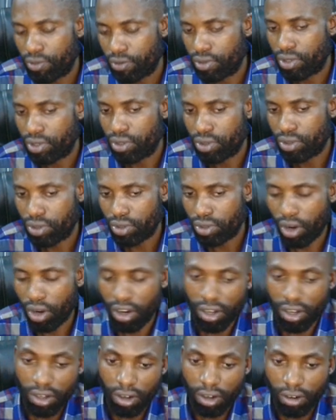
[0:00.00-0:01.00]
feel
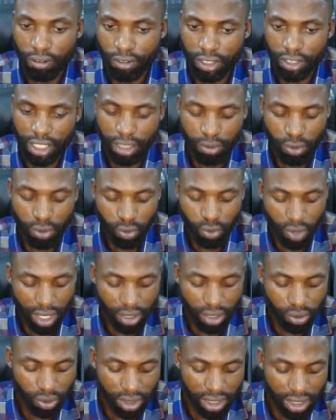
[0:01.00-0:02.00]
uncomfortable
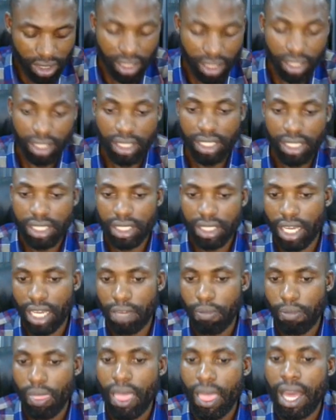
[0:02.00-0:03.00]
when reading. You understand?